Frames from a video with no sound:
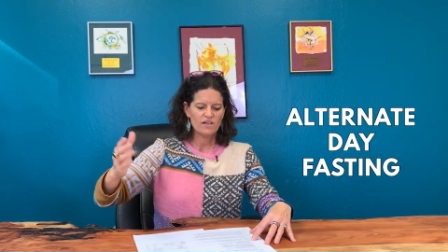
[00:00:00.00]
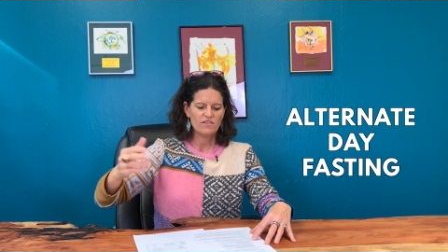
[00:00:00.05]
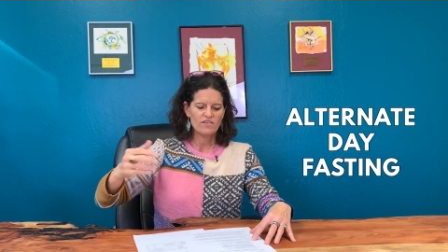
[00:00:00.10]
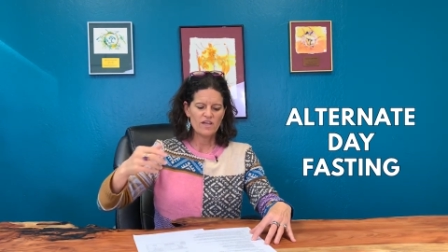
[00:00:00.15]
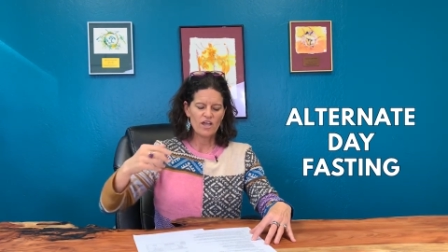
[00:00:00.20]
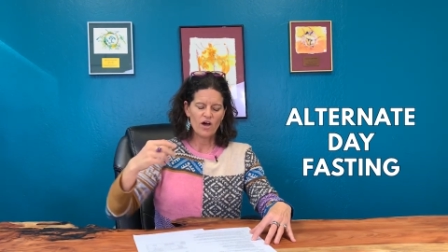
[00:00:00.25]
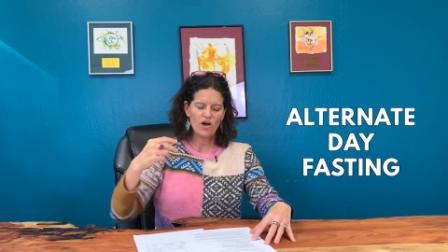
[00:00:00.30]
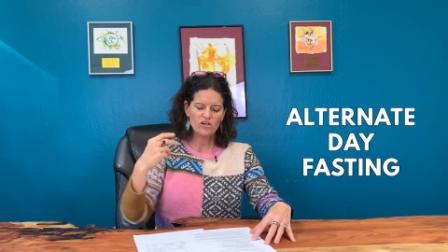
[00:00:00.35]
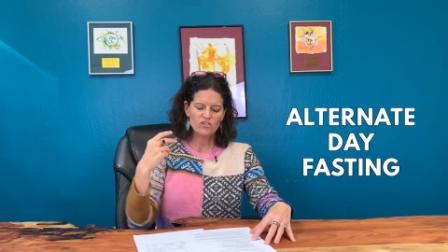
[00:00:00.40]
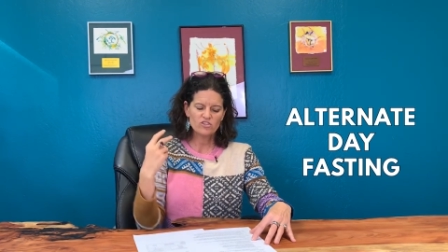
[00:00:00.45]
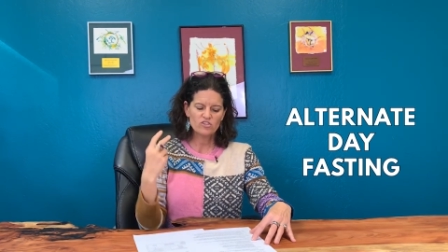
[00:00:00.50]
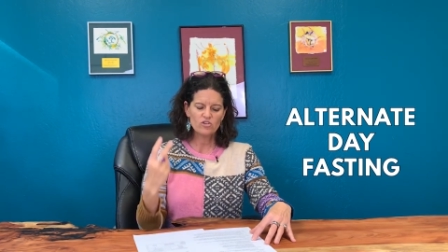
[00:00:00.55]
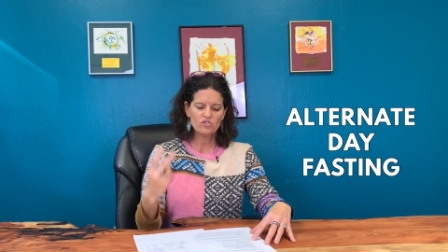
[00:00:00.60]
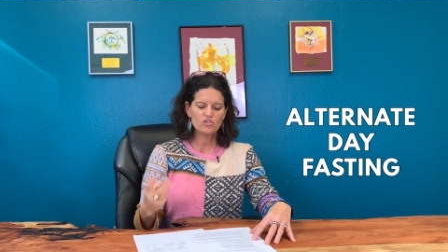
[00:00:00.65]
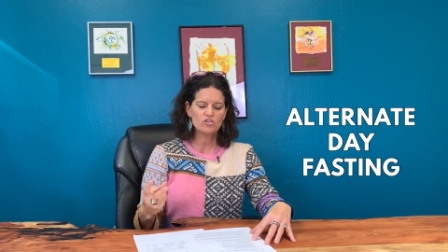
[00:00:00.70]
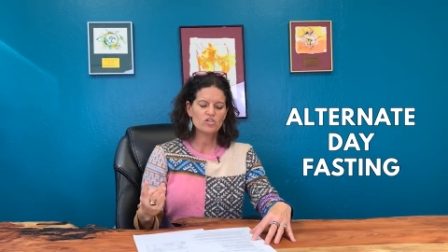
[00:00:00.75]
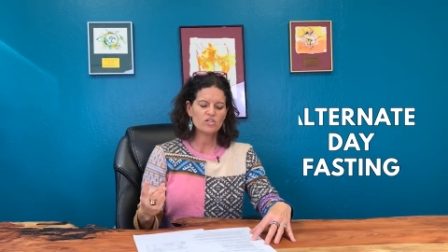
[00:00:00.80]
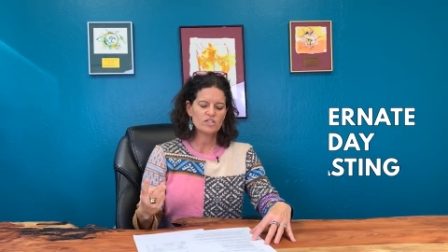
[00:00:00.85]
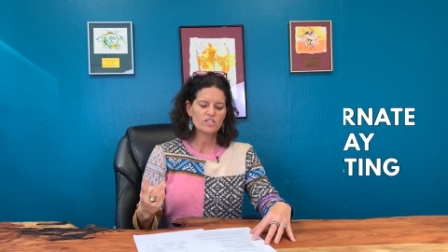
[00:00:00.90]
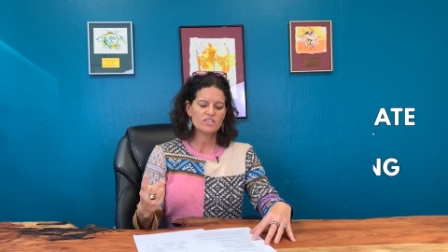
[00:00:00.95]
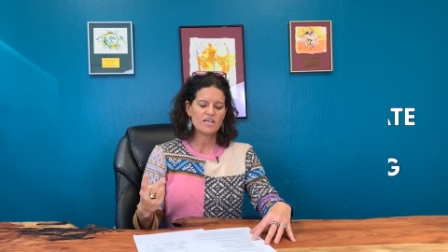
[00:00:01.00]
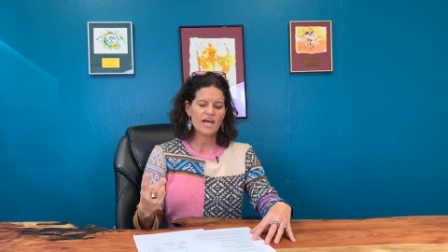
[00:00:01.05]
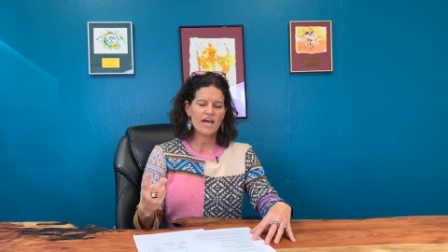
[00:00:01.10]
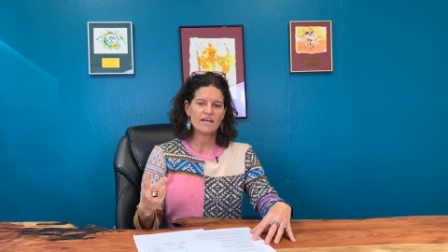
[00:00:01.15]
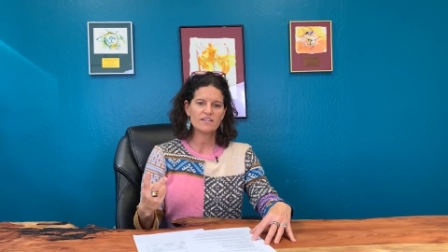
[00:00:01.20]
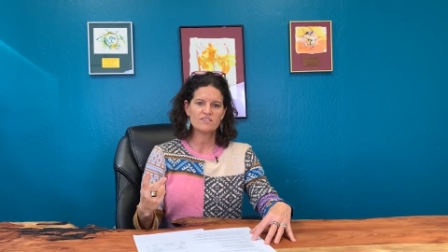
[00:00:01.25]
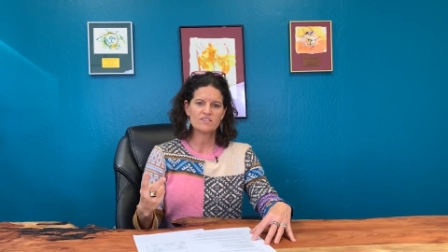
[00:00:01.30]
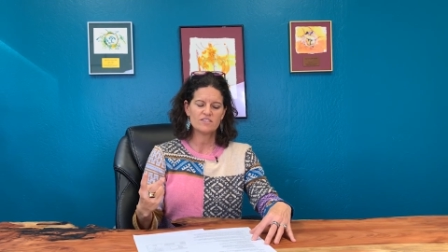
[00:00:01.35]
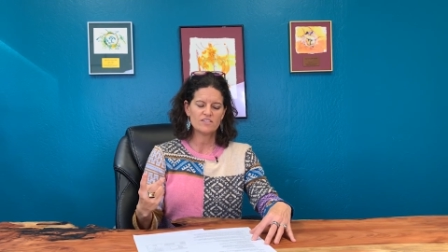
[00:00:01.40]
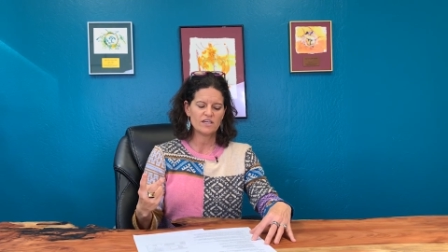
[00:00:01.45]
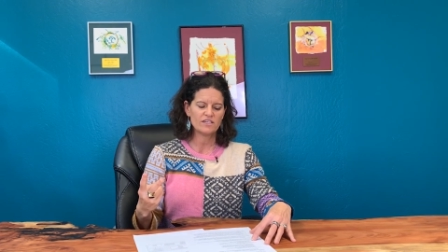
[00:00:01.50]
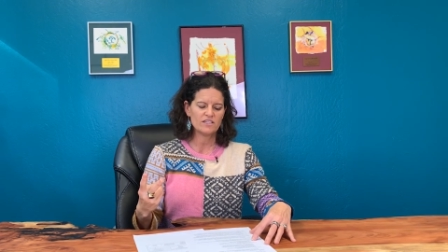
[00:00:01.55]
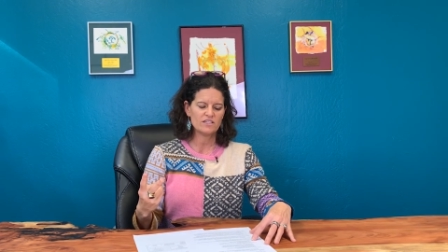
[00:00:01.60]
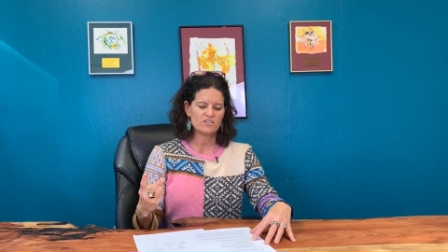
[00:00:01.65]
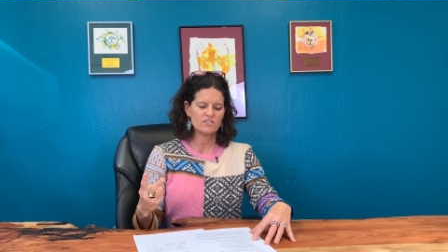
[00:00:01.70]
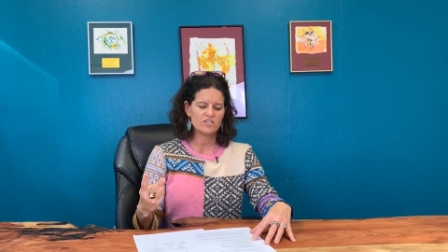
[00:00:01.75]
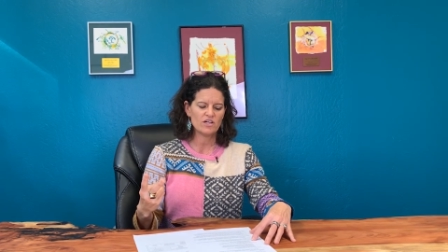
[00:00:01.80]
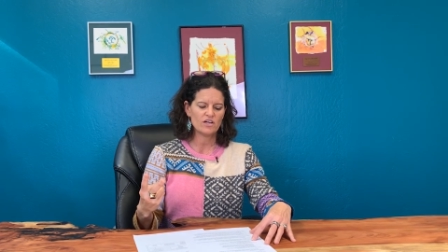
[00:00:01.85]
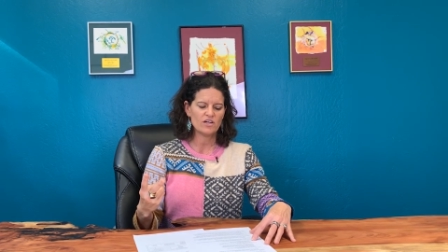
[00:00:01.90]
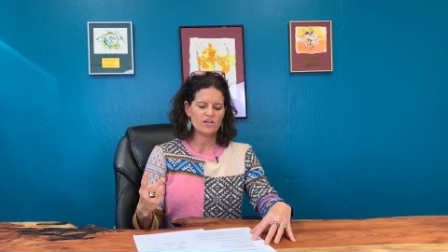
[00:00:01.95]
They also looked at
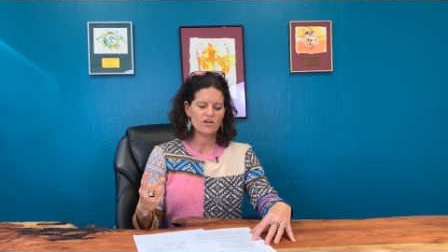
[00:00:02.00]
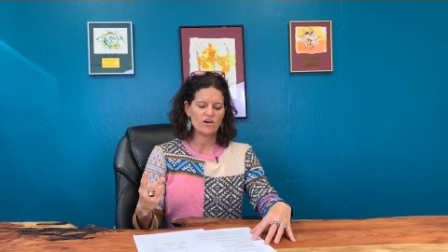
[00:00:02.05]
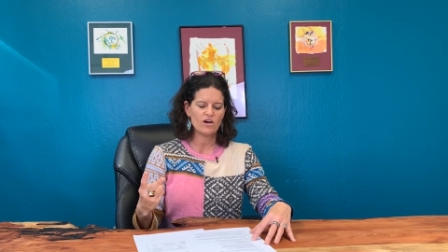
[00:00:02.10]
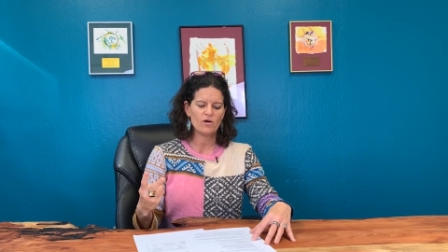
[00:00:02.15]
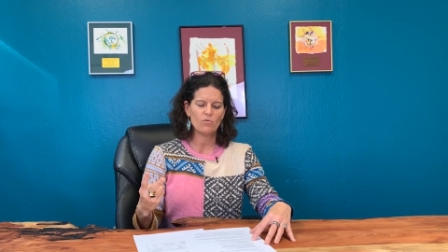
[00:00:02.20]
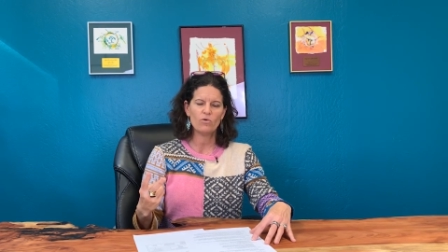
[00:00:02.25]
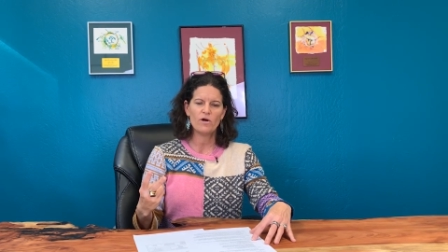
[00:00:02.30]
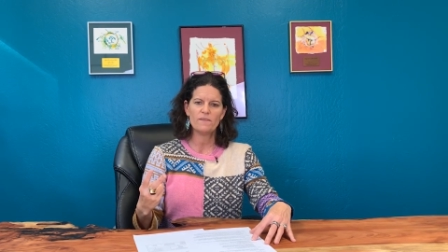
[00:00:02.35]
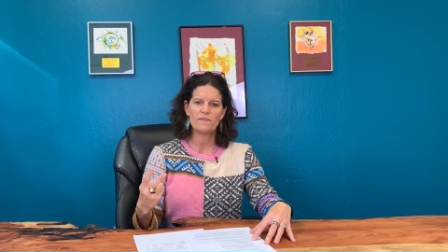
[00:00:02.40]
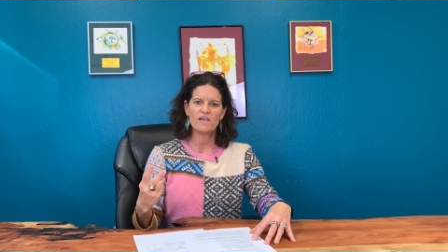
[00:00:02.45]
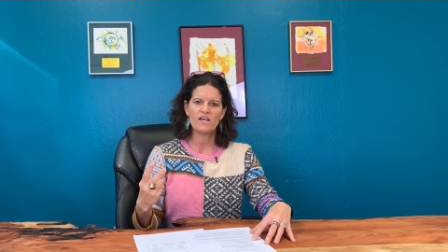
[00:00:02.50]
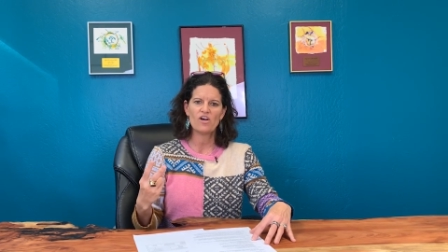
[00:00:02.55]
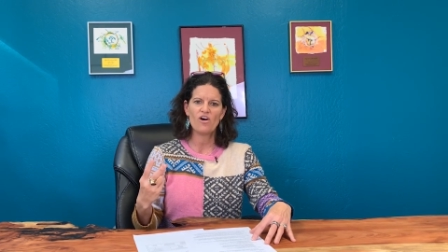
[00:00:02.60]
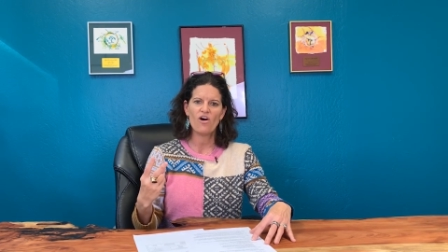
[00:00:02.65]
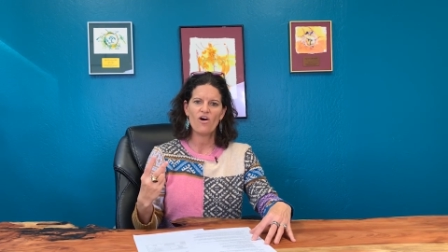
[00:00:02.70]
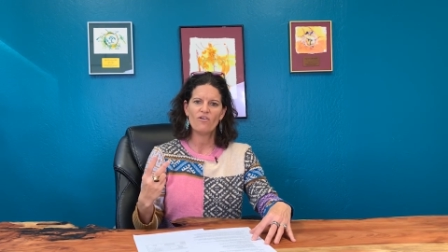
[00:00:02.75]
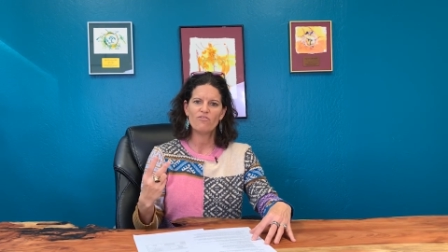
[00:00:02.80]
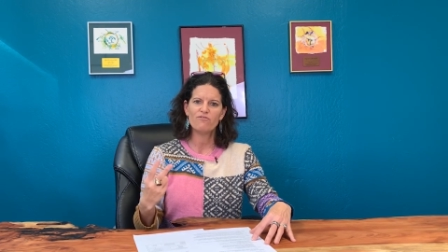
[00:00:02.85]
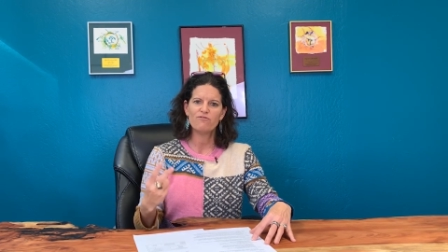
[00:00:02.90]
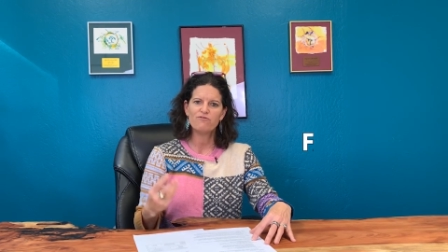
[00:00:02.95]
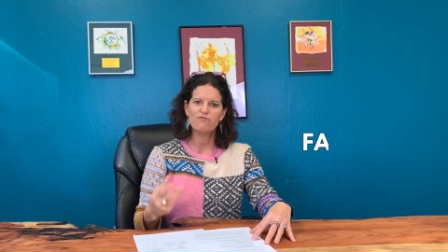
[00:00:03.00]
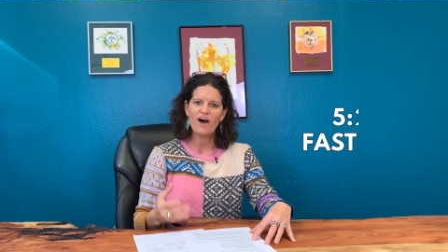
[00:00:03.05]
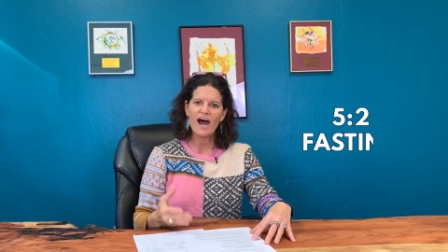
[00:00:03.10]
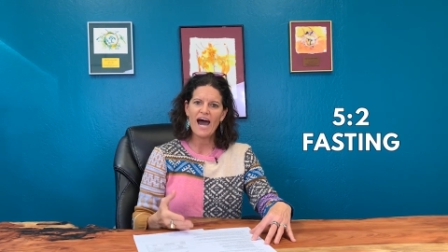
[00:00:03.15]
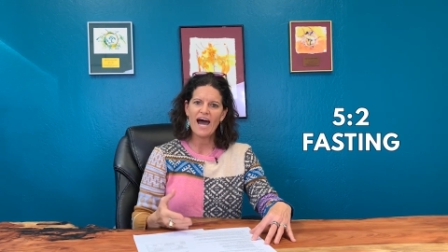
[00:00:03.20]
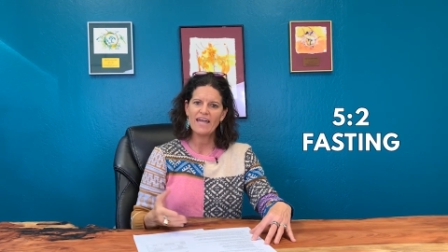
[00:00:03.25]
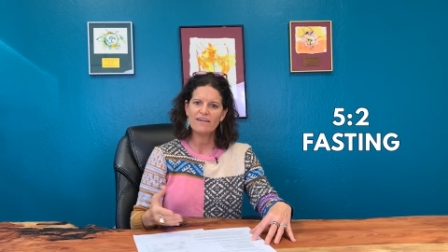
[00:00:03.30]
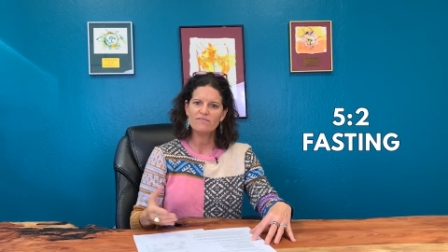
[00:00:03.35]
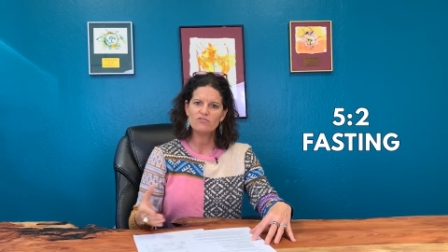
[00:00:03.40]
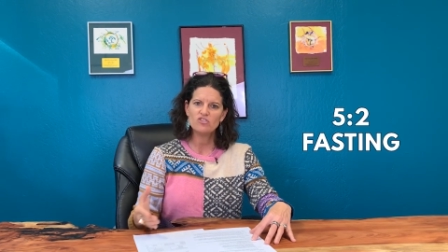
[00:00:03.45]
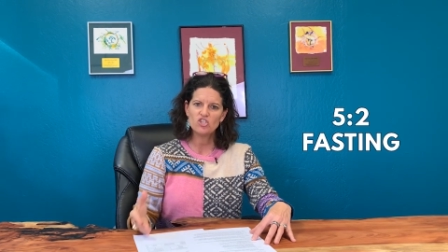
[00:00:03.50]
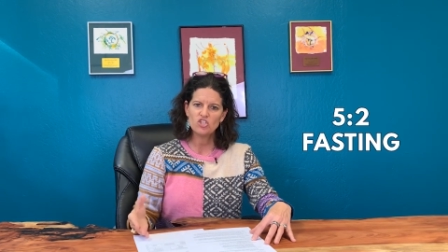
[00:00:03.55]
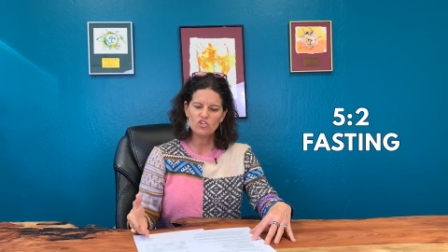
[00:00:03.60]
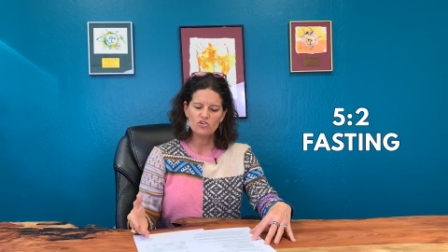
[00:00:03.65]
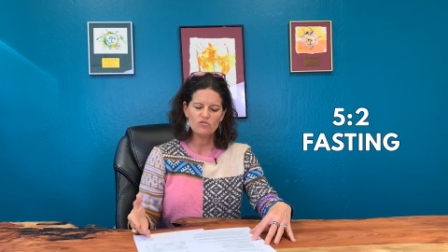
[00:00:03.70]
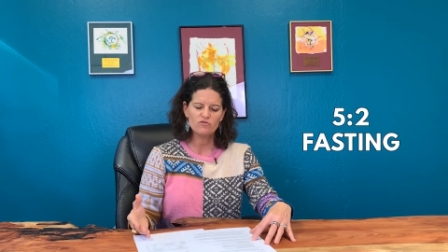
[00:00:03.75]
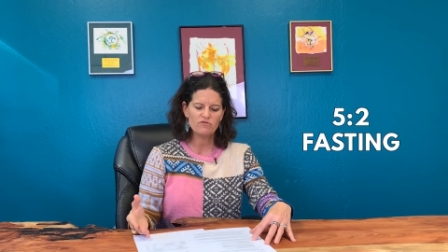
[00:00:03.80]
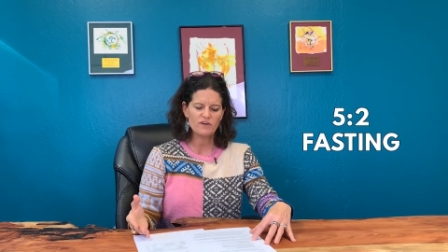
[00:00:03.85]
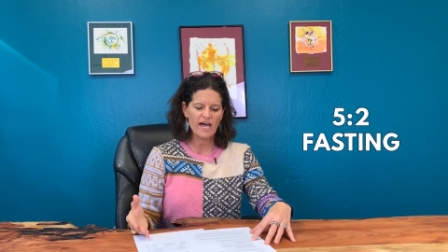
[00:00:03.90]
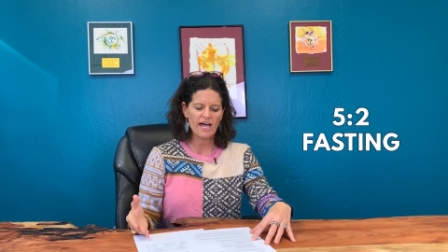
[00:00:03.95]
studies done on what they call 5
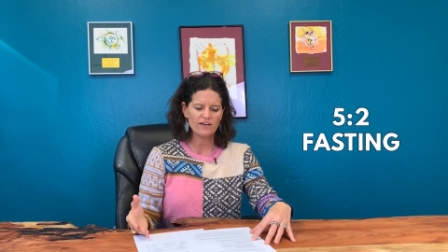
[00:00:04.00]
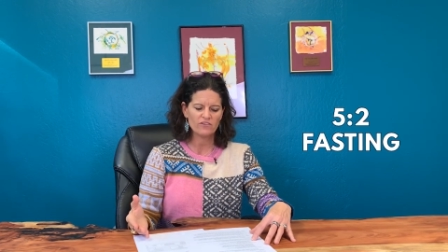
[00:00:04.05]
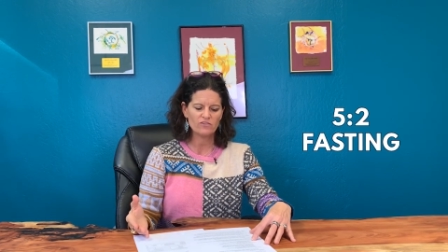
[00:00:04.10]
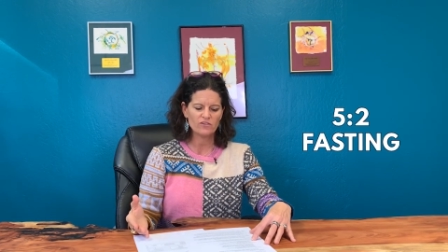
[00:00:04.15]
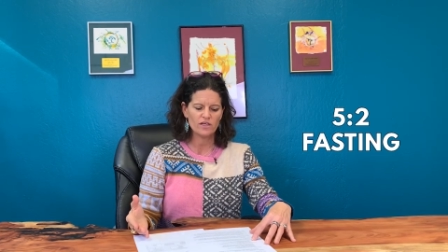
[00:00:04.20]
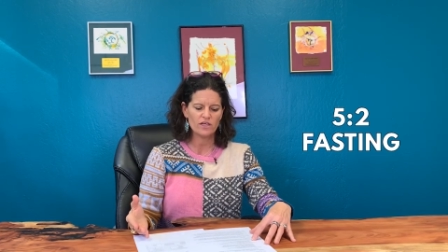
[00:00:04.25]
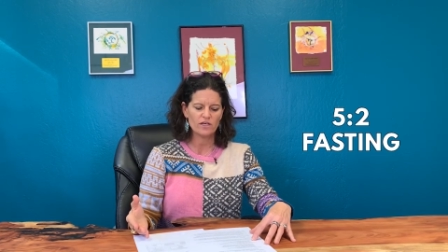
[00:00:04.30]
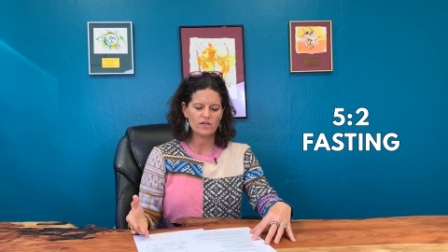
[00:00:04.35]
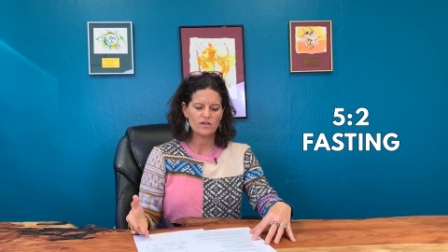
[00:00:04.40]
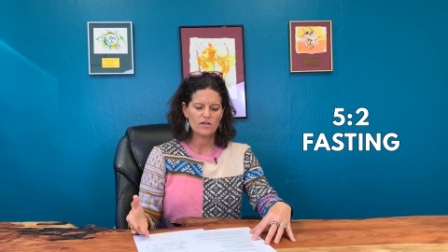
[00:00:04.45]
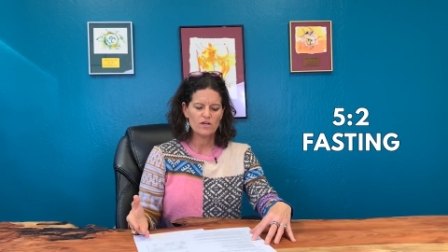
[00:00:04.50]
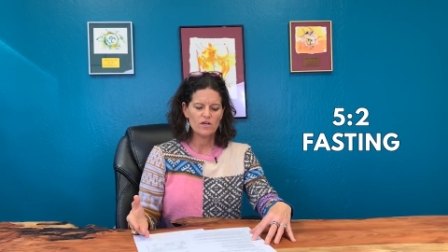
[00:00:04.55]
2 fasting,